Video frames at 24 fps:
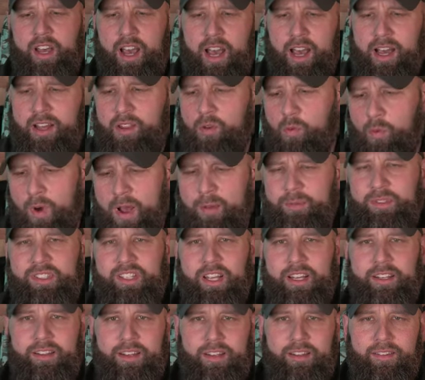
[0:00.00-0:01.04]
on the
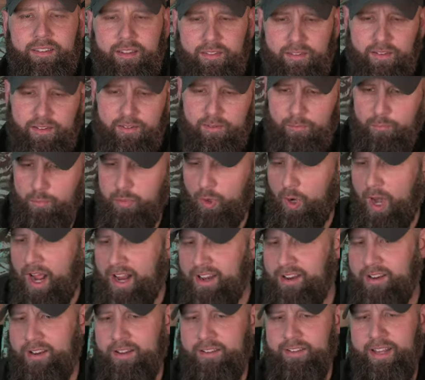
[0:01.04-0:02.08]
website, this isn't
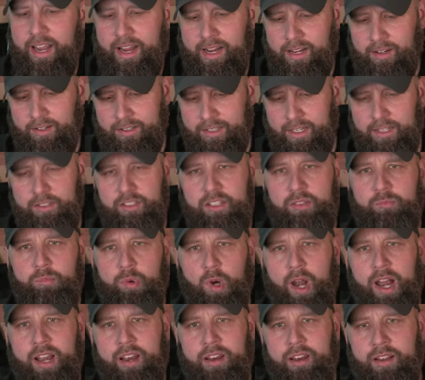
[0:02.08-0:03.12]
branded as heritage, it's
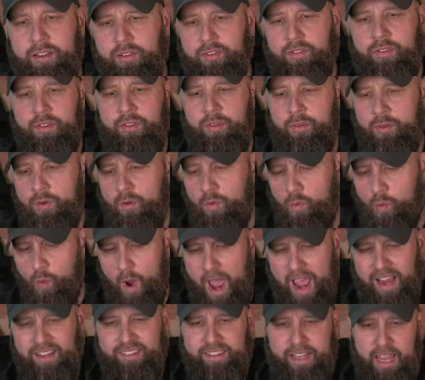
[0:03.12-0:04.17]
branded as
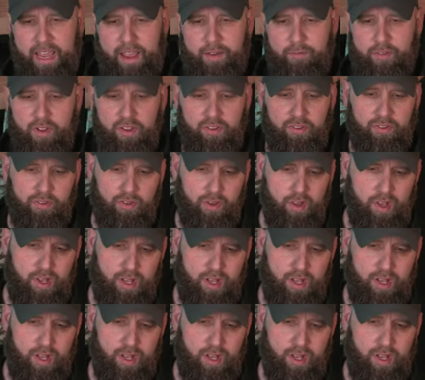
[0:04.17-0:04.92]
wax canvas.